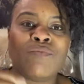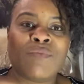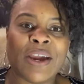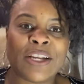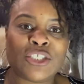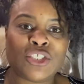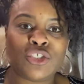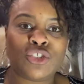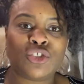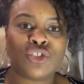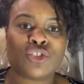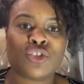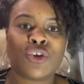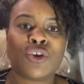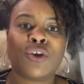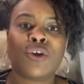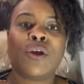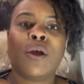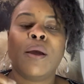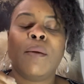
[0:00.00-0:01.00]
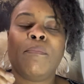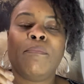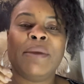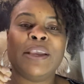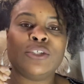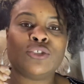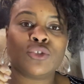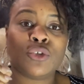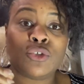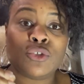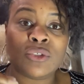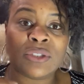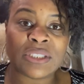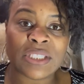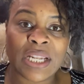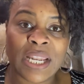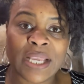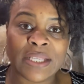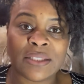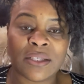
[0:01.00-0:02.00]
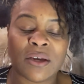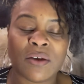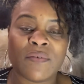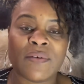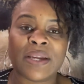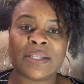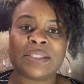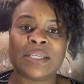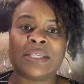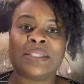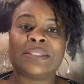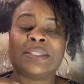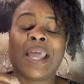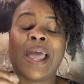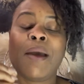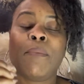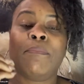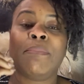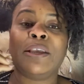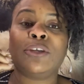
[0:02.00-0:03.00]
Register, make sure you select the correct exam,